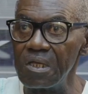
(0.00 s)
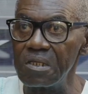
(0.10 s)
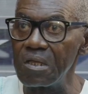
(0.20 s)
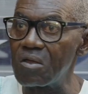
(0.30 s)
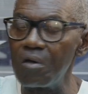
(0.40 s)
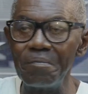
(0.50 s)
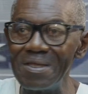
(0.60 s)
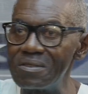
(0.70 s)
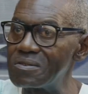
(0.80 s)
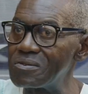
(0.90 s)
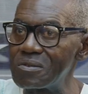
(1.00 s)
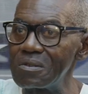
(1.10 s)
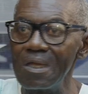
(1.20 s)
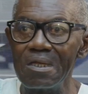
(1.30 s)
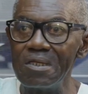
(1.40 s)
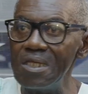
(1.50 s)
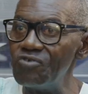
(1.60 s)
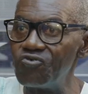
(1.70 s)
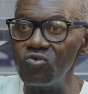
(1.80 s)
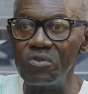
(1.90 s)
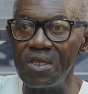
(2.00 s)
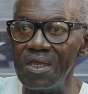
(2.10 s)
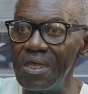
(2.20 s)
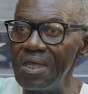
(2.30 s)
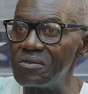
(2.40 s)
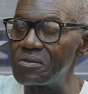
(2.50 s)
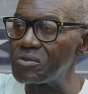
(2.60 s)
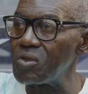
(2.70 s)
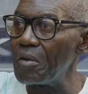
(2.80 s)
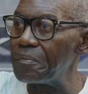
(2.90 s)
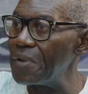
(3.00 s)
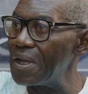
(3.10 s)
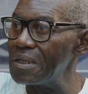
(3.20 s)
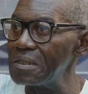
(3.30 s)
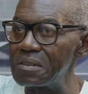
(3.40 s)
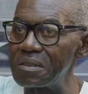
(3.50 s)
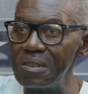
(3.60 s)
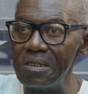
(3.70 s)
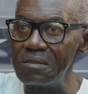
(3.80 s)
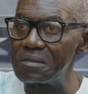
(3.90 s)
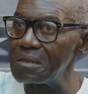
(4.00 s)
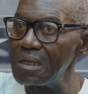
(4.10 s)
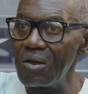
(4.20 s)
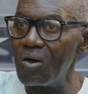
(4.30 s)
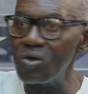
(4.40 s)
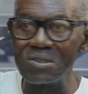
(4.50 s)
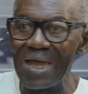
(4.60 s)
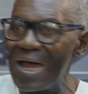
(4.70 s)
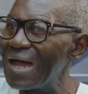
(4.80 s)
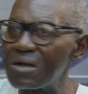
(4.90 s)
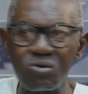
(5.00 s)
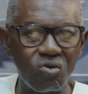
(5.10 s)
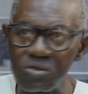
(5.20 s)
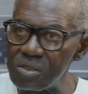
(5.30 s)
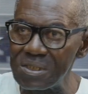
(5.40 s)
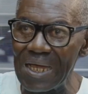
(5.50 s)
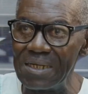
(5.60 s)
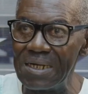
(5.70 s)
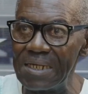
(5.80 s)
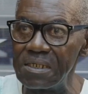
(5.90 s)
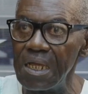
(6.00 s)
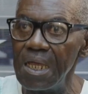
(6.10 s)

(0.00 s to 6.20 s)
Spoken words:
the government issued a stop and seize order across Thailand,